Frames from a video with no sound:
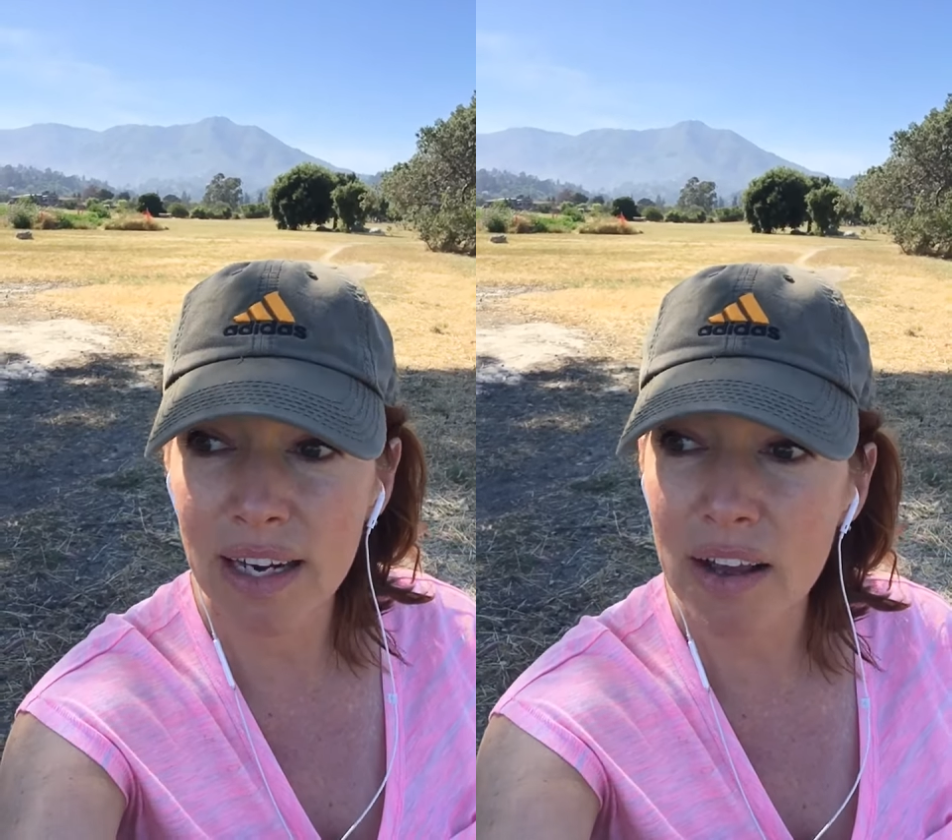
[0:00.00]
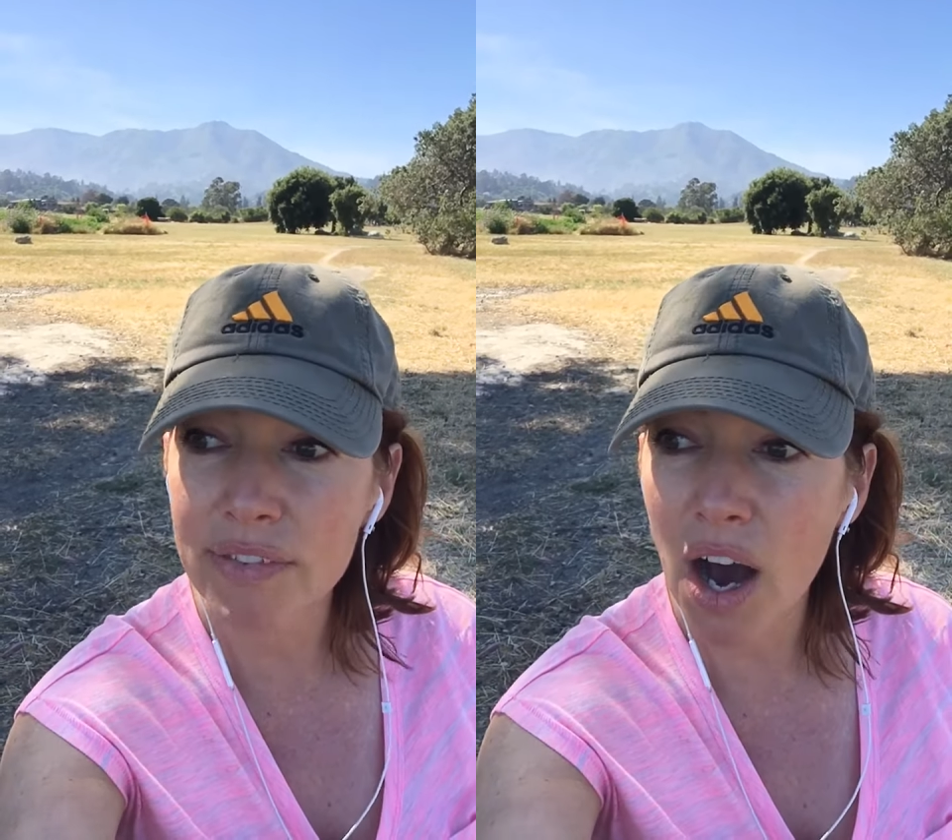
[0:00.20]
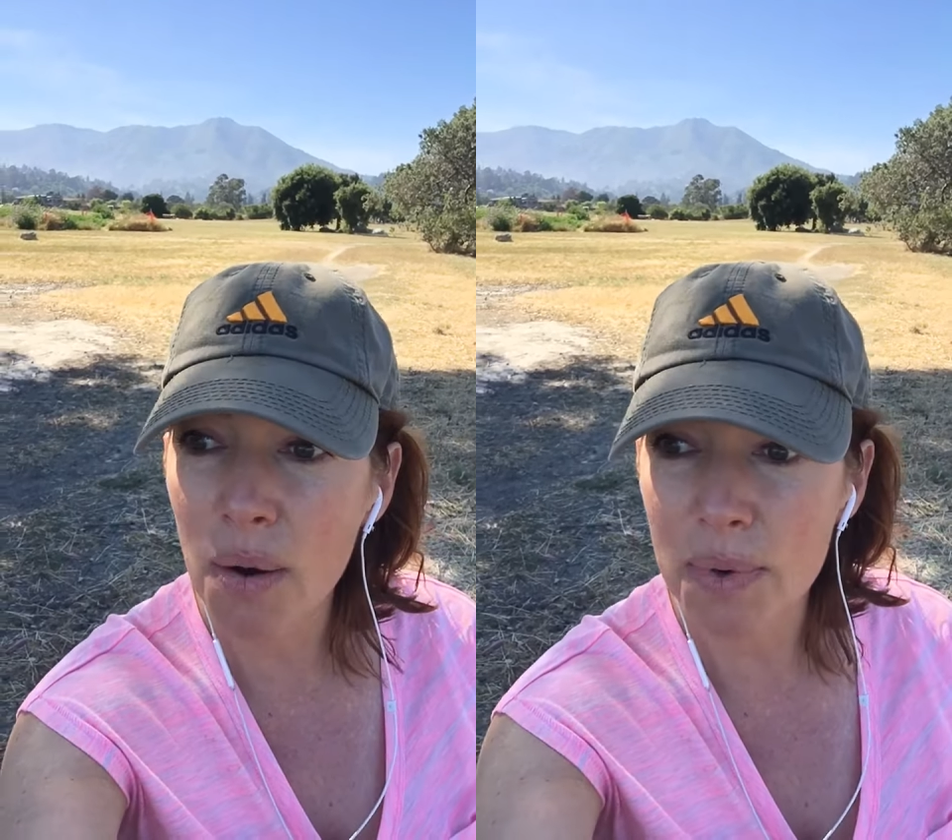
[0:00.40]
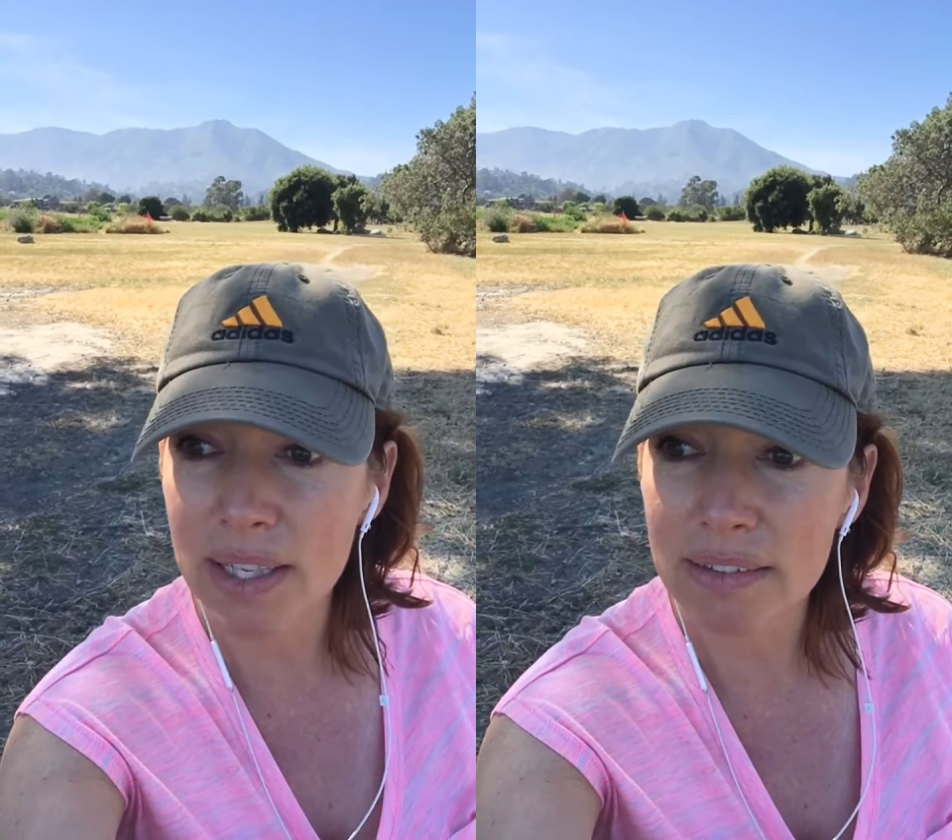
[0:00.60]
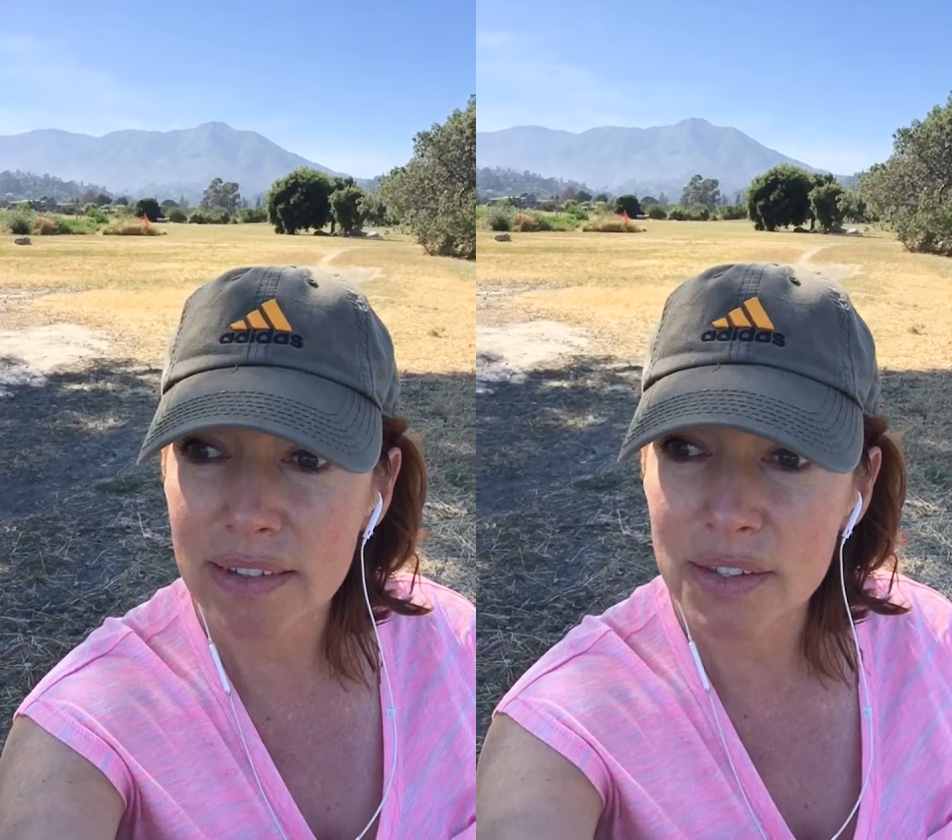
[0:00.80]
and I've got
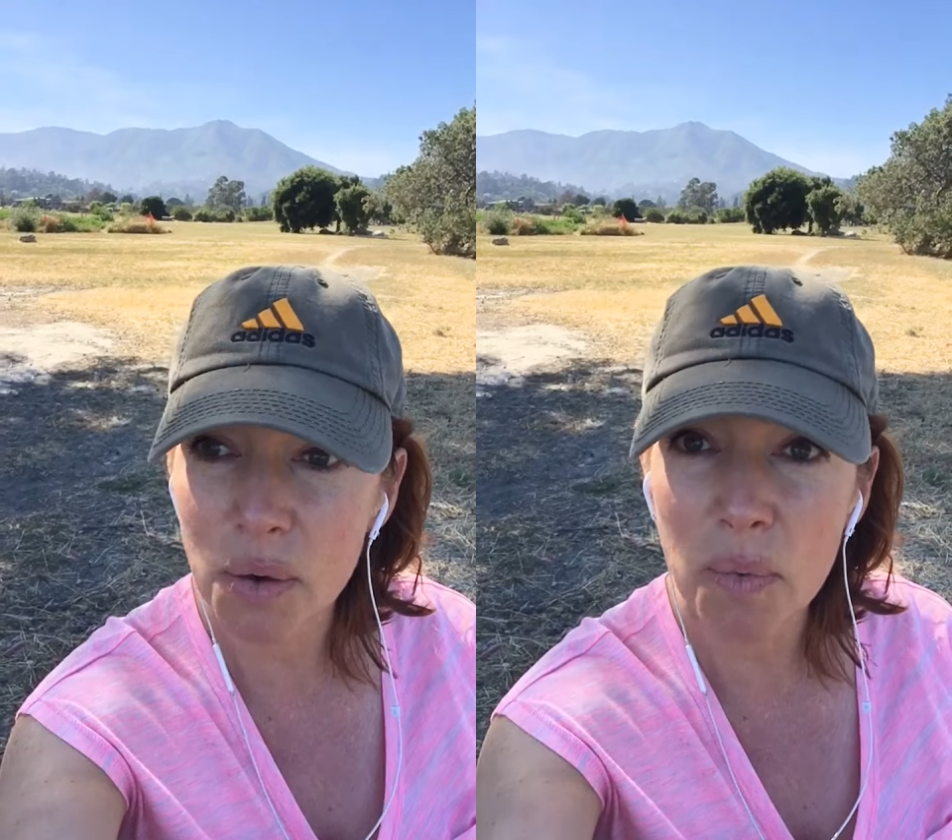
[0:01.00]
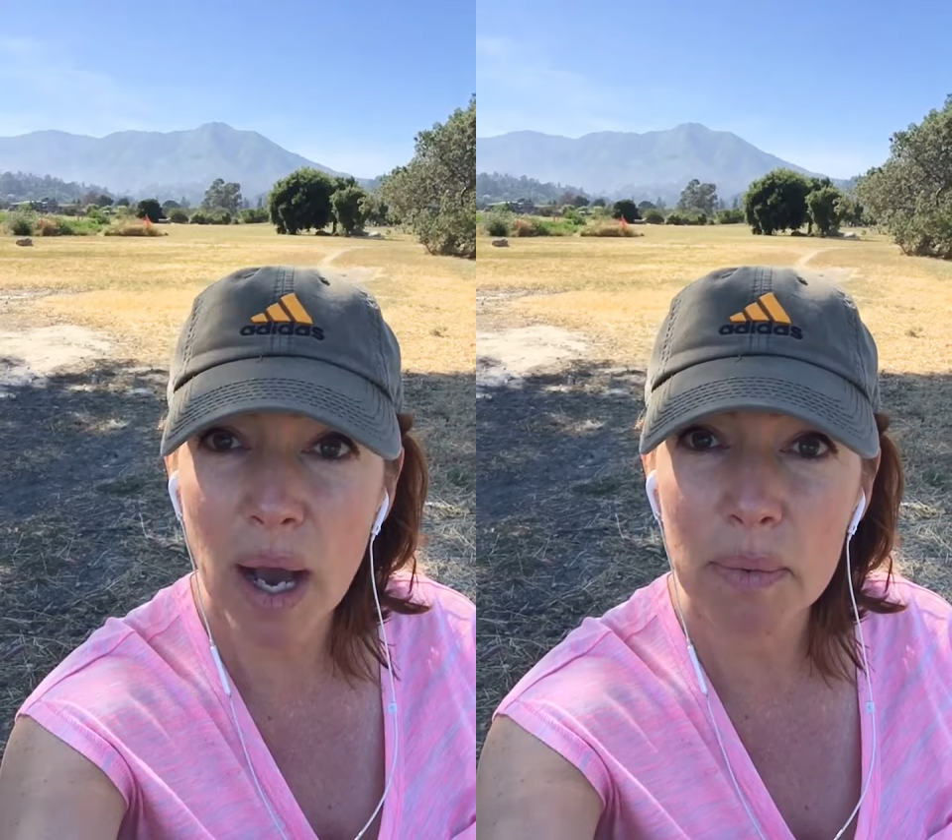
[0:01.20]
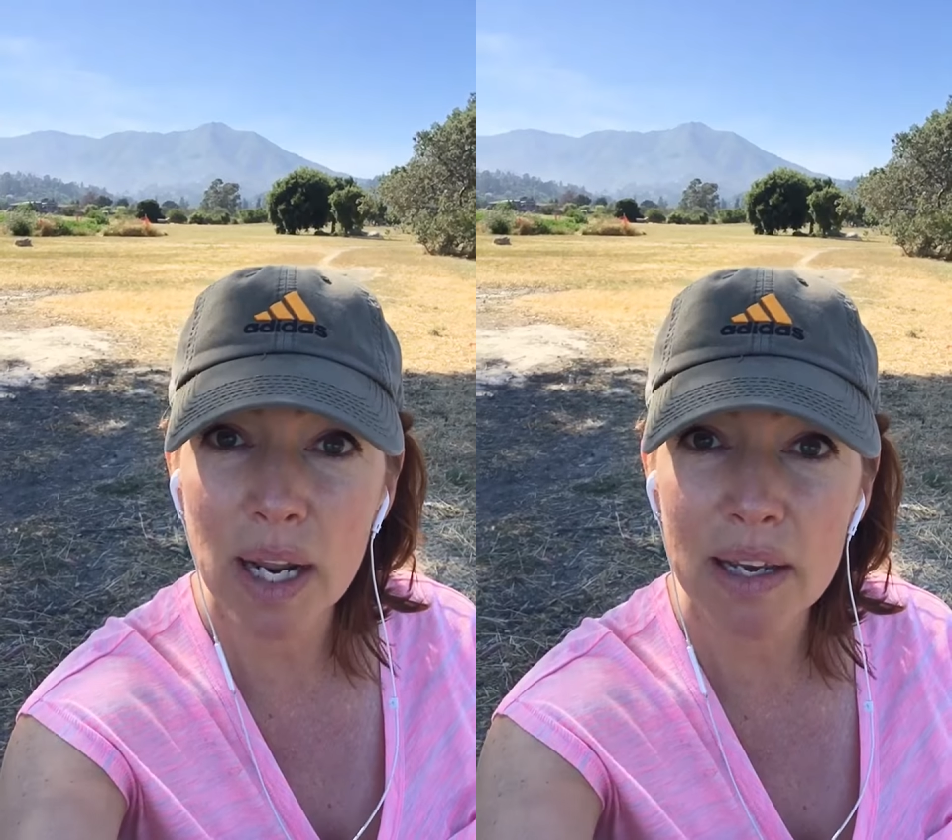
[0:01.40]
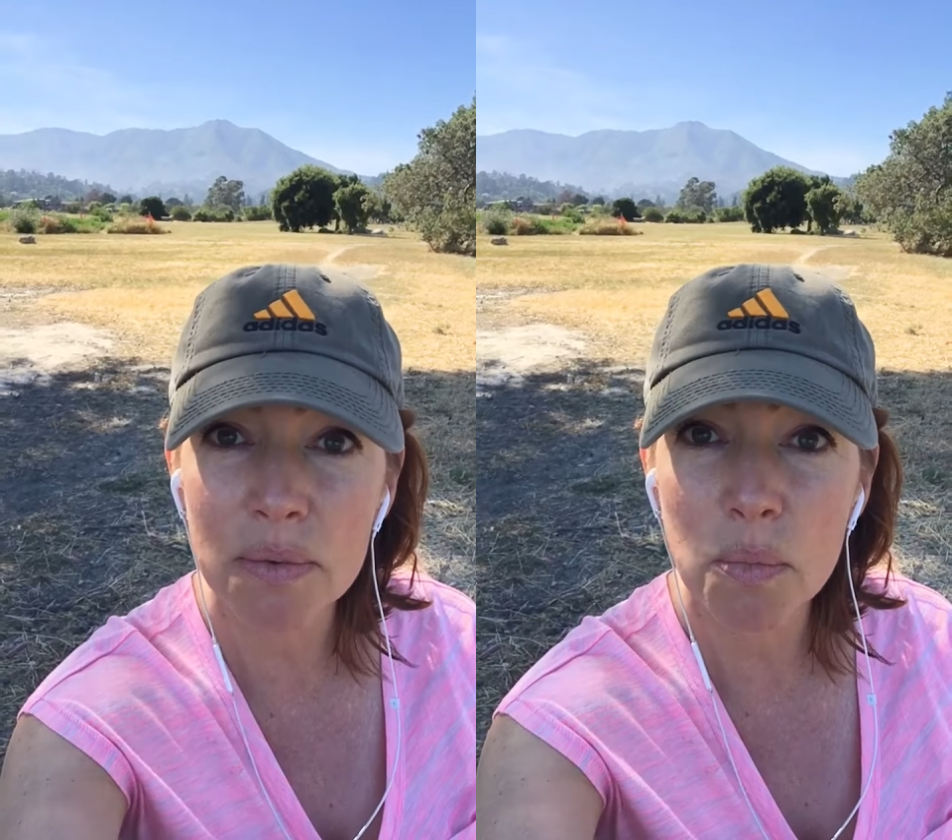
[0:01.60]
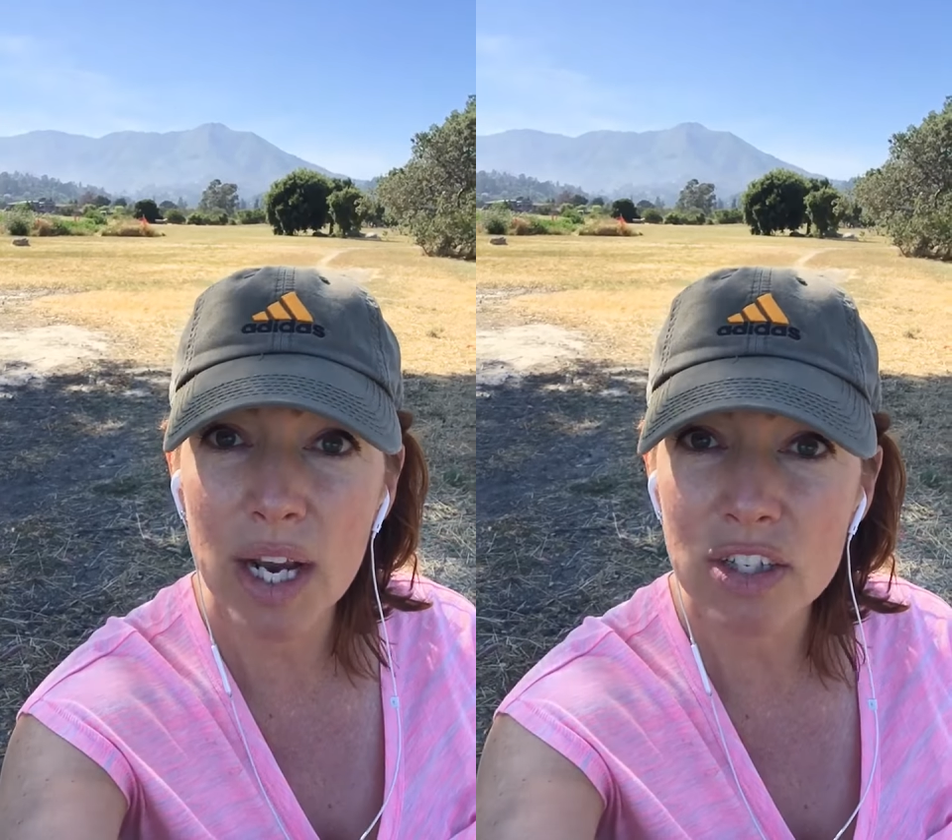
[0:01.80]
one, so
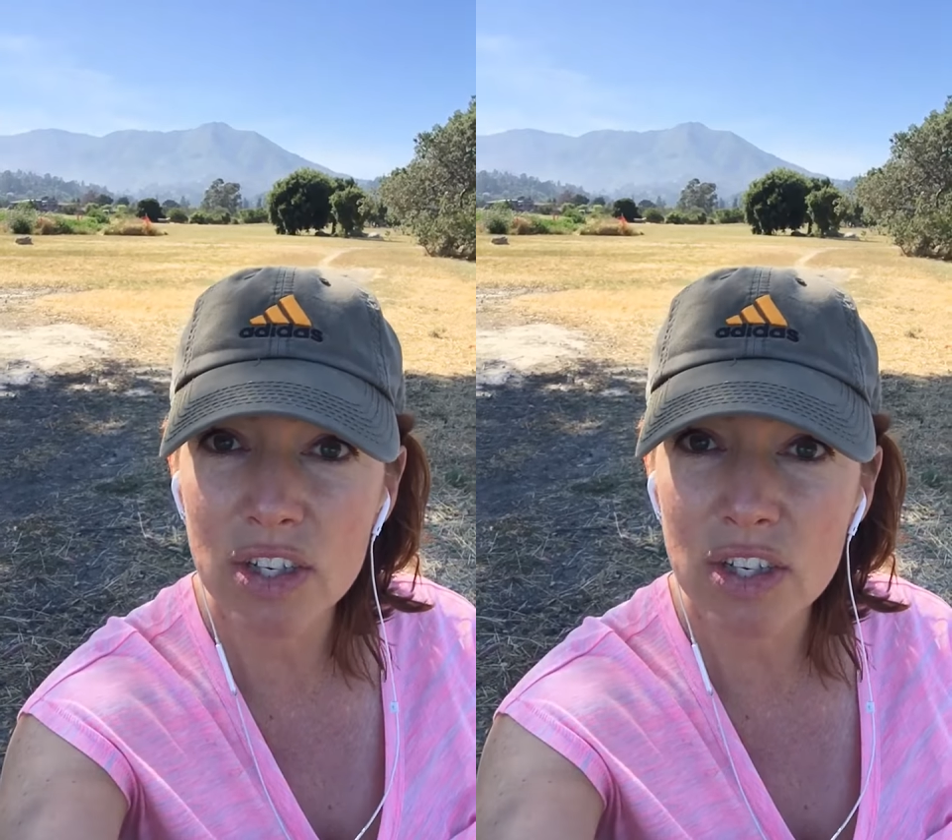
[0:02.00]
why